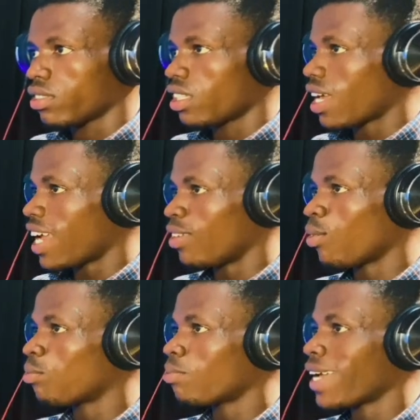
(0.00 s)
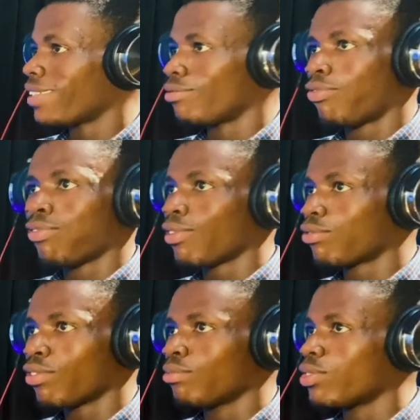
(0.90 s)
I love my floor
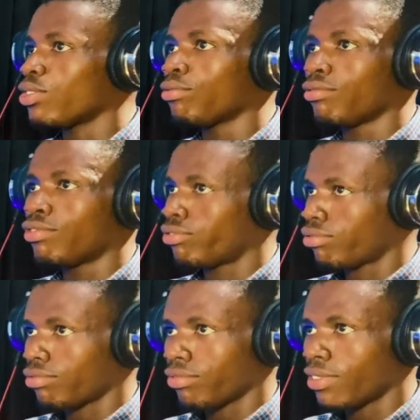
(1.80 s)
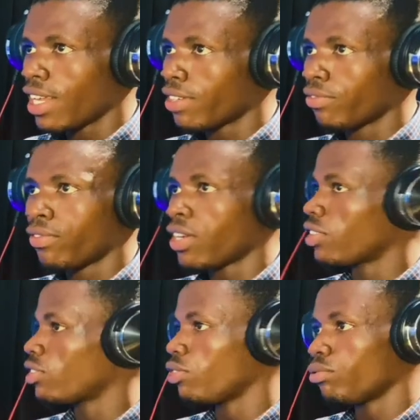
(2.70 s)
tom huge, like very
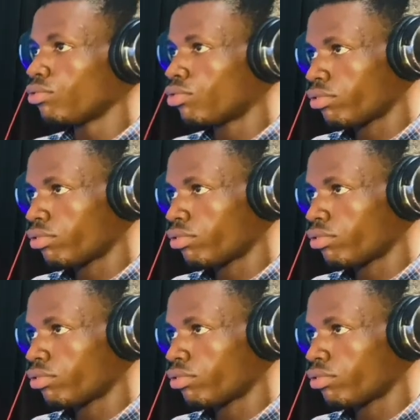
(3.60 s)
huge.